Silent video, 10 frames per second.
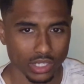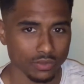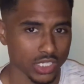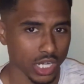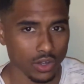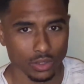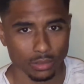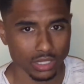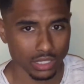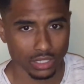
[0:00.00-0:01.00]

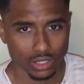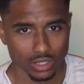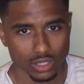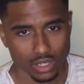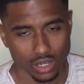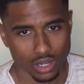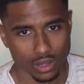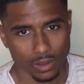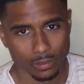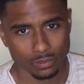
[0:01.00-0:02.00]
charitably,
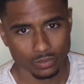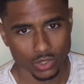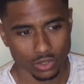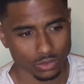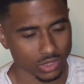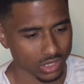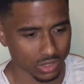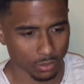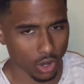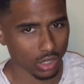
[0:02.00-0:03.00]
you know, just
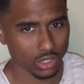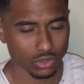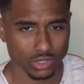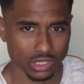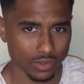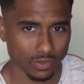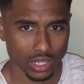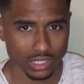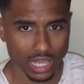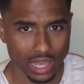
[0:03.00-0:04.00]
small little stuff
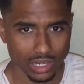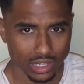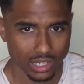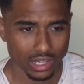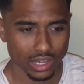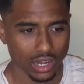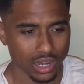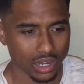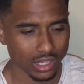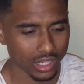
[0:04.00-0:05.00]
like that,
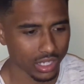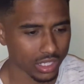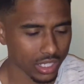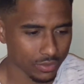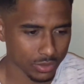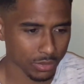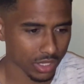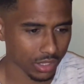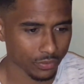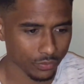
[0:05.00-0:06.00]
it gives me
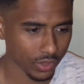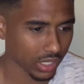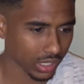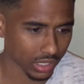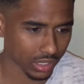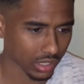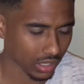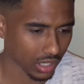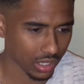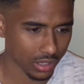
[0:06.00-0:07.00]
a feeling,
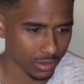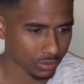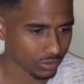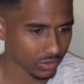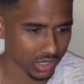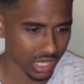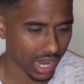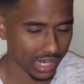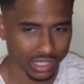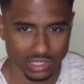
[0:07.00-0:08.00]

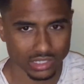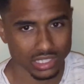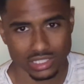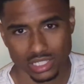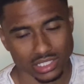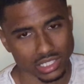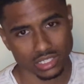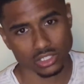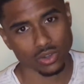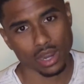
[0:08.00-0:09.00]
it's
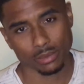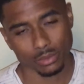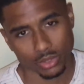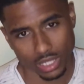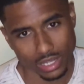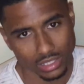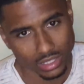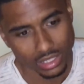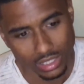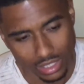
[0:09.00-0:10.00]
indescribable. Like,
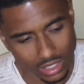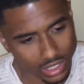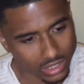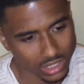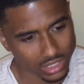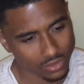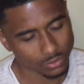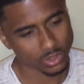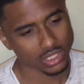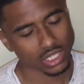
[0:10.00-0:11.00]
it just gives
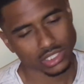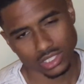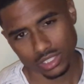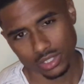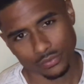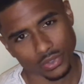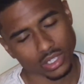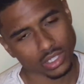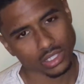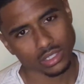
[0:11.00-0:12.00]
me such a good
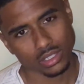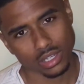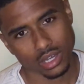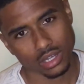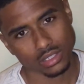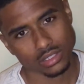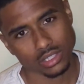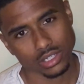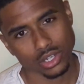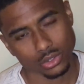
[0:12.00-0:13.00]
feeling
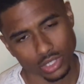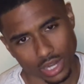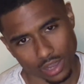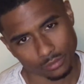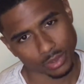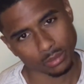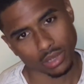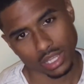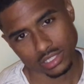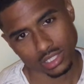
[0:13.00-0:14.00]
to know that I've been
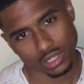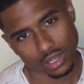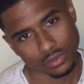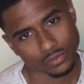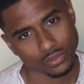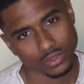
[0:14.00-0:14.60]
blessed enough